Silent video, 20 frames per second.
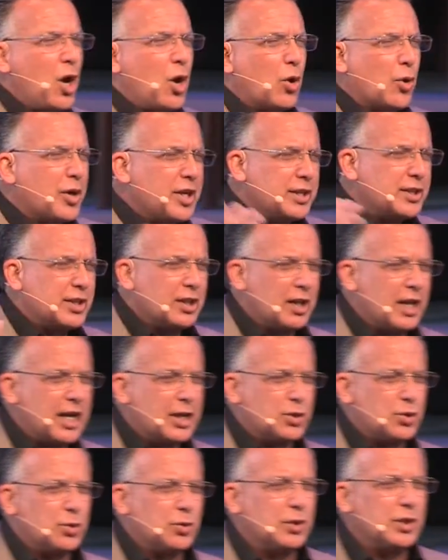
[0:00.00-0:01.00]
or
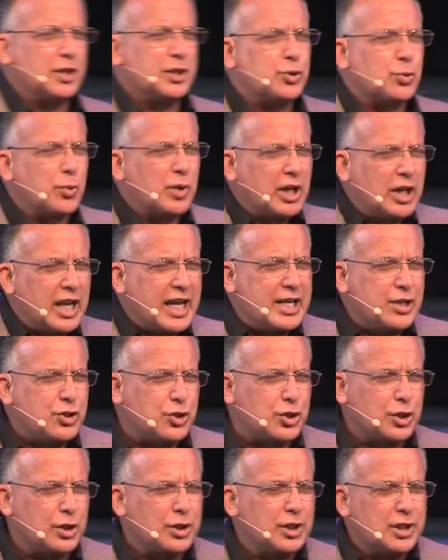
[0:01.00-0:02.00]
intellectual, it's
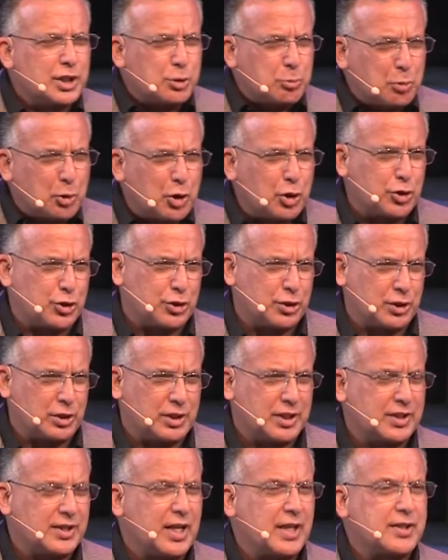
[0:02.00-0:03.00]
relational, it's personal,
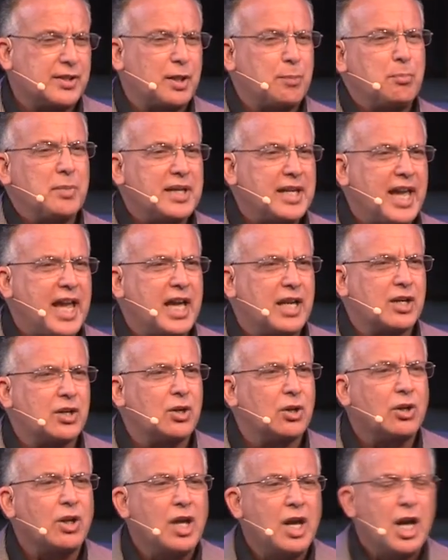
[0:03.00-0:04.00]
it's not something
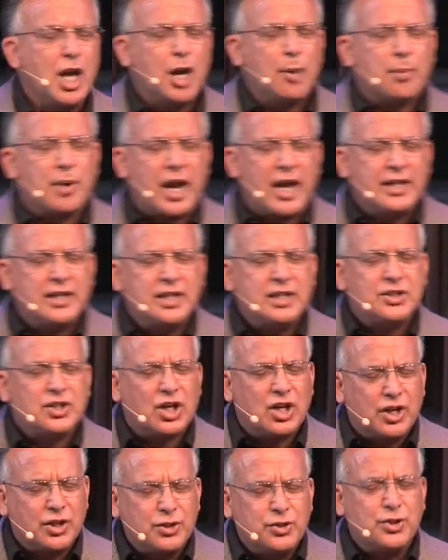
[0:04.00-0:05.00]
mechanical, but I need to
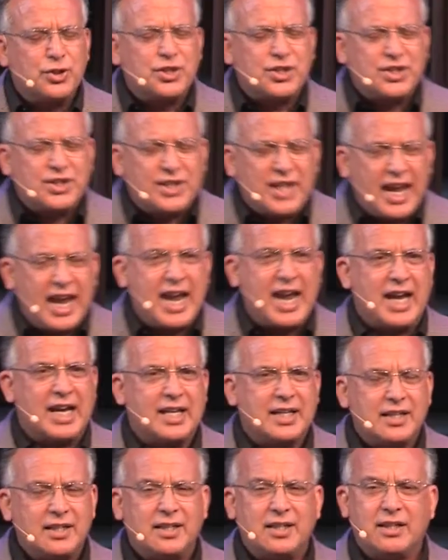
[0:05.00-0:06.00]

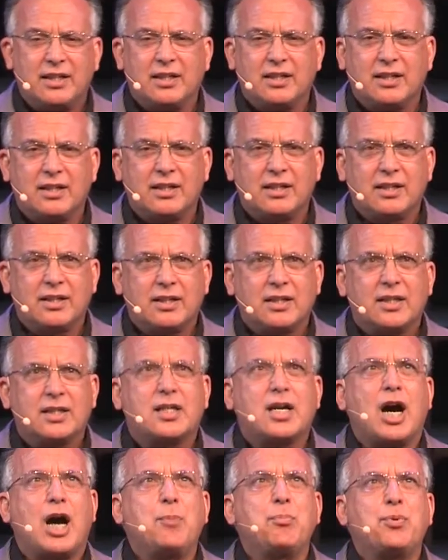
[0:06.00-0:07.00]
understand,
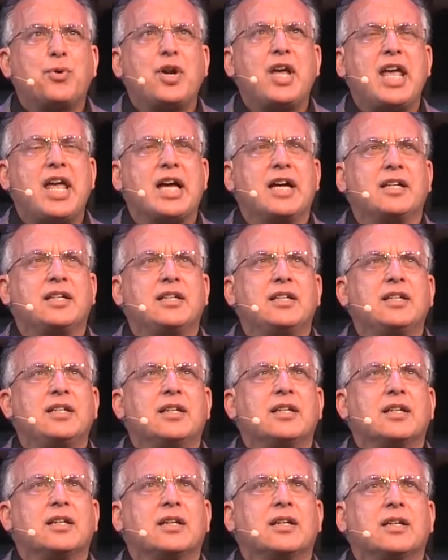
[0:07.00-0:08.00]
comprehend
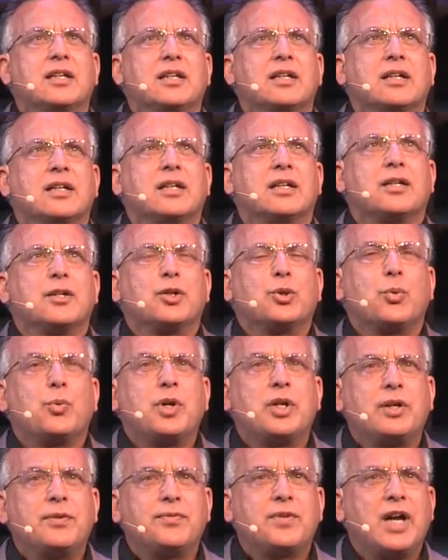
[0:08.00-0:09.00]
the
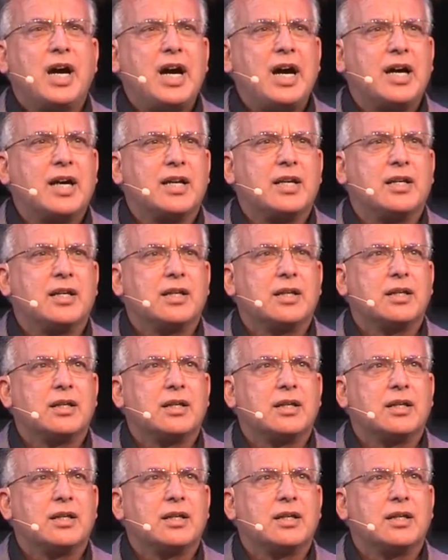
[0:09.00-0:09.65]
will of God.